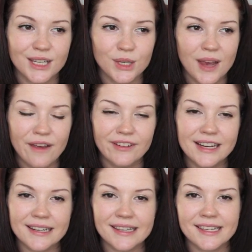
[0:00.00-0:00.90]
Do I even
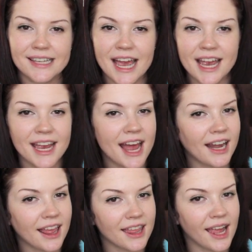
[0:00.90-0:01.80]
need to say
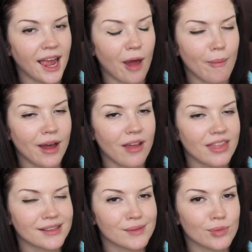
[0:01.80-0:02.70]
anything about
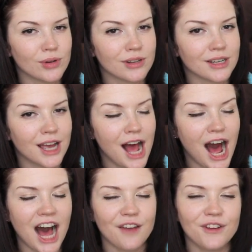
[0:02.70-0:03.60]
this book?
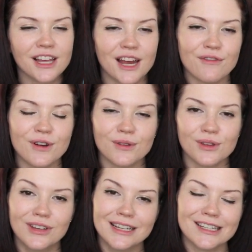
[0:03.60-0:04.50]
I feel like everyone else
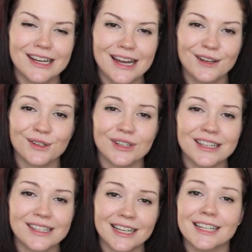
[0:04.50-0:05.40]
on the internet has already
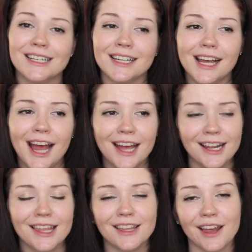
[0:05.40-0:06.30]
said
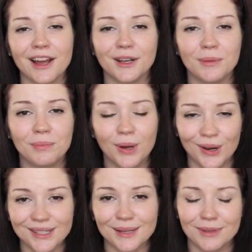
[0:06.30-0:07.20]
anything that I could
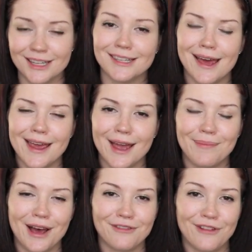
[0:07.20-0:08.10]
possibly say
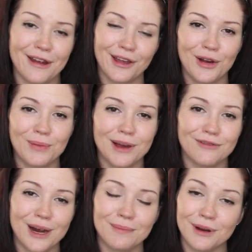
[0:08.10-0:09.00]
about Fangirl by
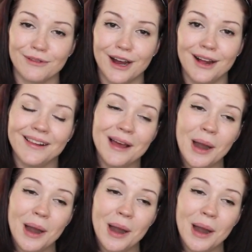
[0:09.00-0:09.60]
Rainbow Rowell.